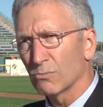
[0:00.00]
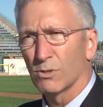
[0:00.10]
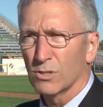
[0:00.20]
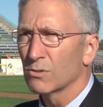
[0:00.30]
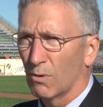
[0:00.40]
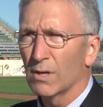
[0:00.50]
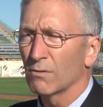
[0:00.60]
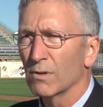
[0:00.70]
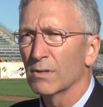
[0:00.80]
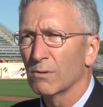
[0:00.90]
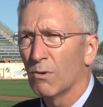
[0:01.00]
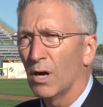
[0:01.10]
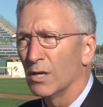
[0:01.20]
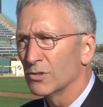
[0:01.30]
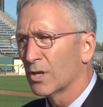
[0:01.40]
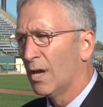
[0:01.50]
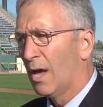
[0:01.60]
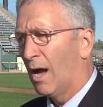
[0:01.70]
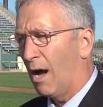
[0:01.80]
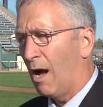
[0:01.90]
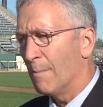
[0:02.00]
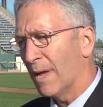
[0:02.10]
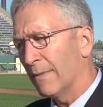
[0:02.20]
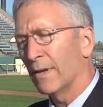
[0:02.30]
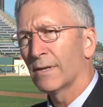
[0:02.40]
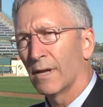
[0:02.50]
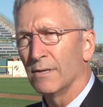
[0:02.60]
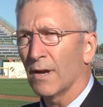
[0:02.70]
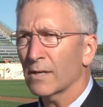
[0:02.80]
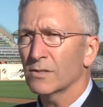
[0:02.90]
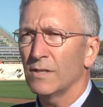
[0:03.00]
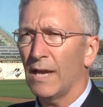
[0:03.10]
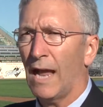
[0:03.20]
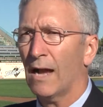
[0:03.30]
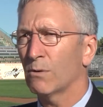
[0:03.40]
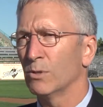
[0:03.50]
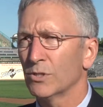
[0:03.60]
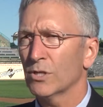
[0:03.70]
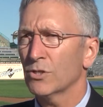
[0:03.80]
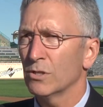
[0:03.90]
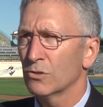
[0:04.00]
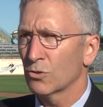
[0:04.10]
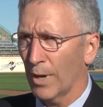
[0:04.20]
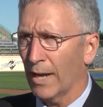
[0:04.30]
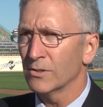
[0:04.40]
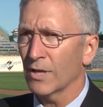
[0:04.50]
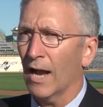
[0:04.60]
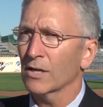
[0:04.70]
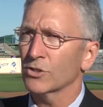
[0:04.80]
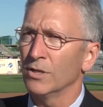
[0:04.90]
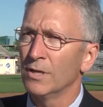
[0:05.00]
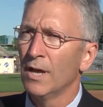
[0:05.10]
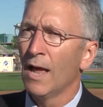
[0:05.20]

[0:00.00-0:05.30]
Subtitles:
which is what it really was, and then conducts the acquisition transaction